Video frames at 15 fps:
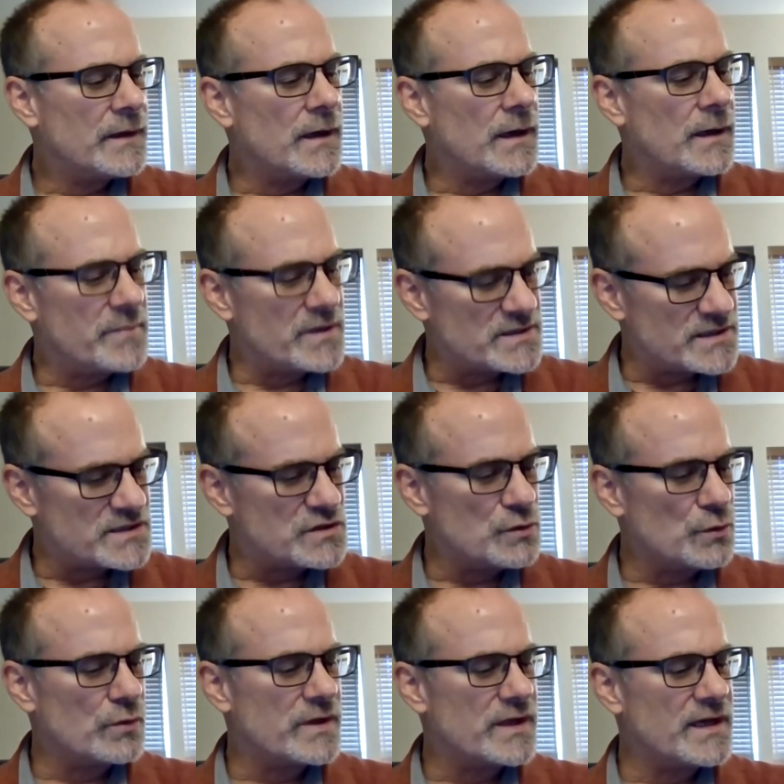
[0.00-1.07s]
and business
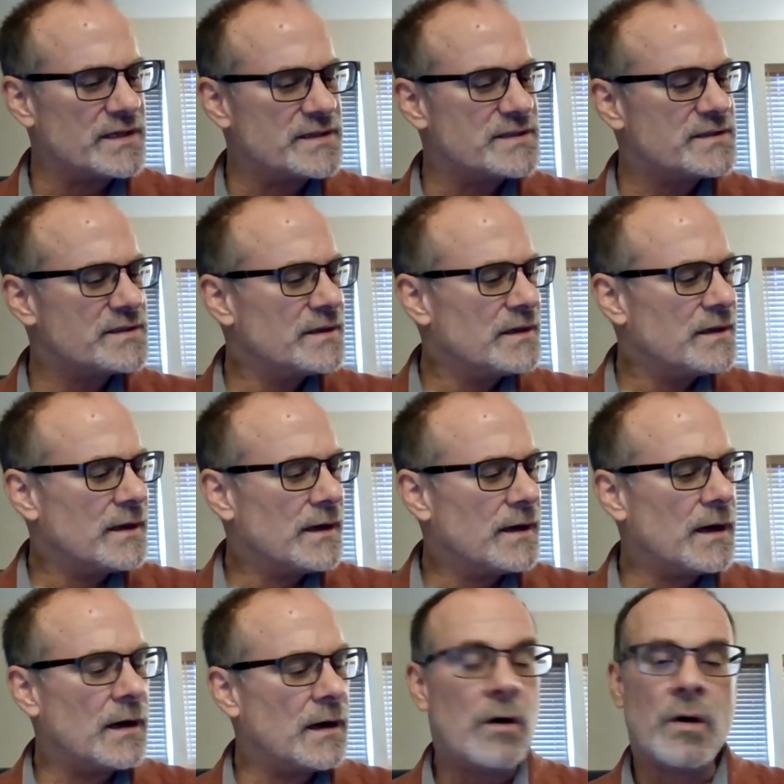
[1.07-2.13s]
toolkits.
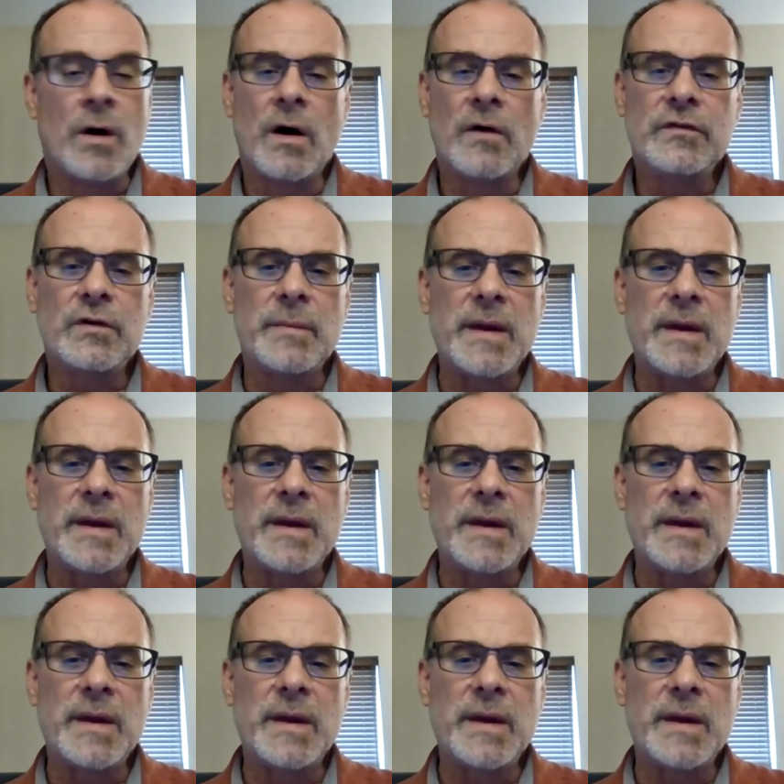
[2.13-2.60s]
Also